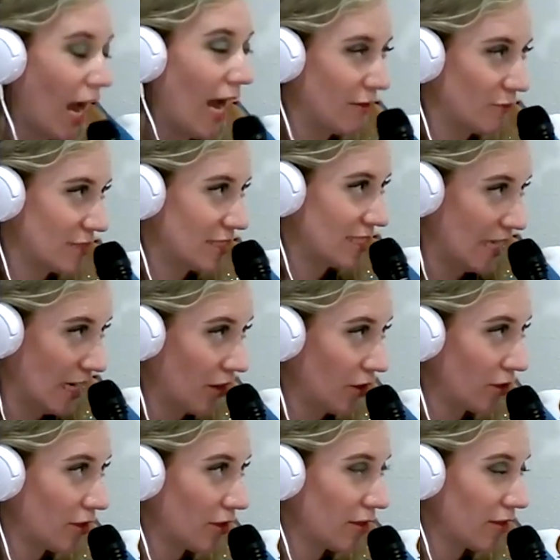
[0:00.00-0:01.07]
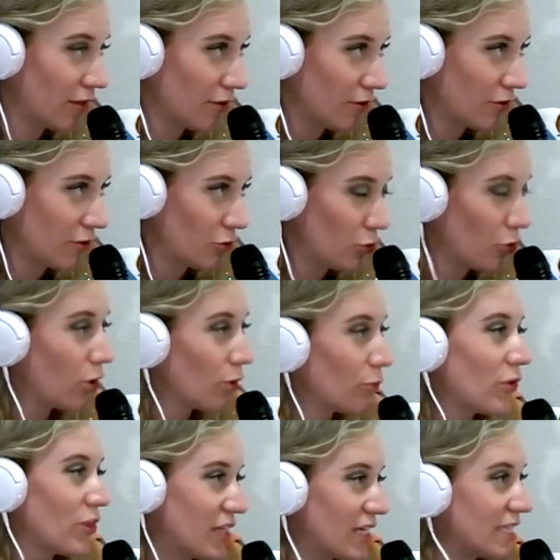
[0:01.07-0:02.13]
I was scared. Normal
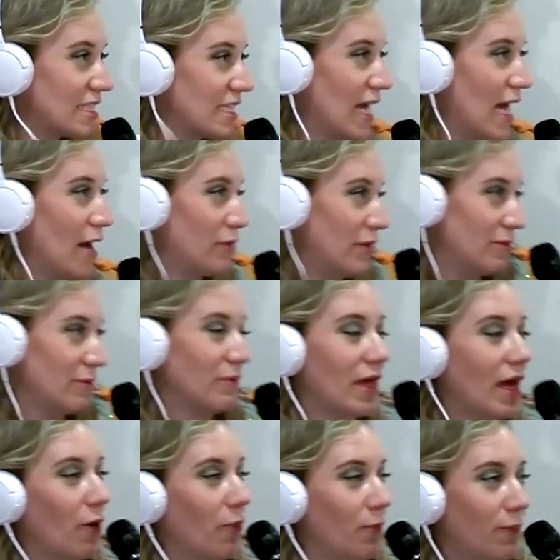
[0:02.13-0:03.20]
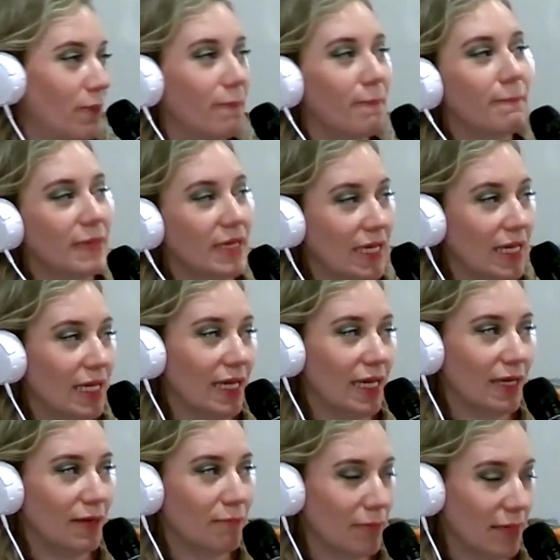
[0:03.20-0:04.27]
things that happened that
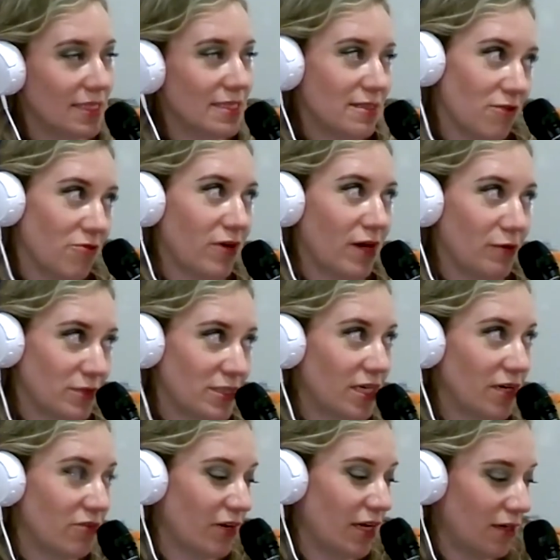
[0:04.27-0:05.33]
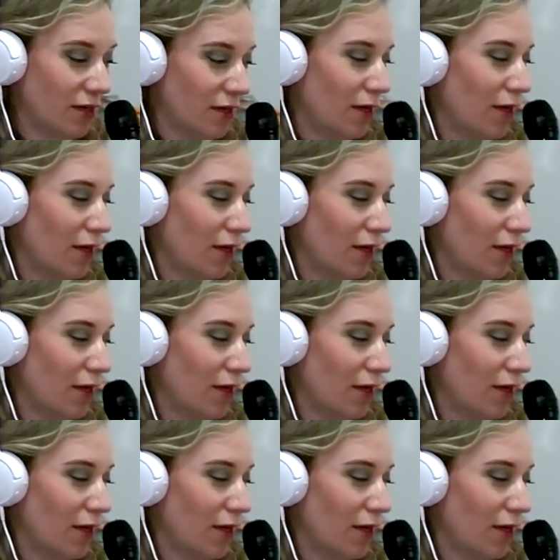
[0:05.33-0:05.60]
myself, I was terrified.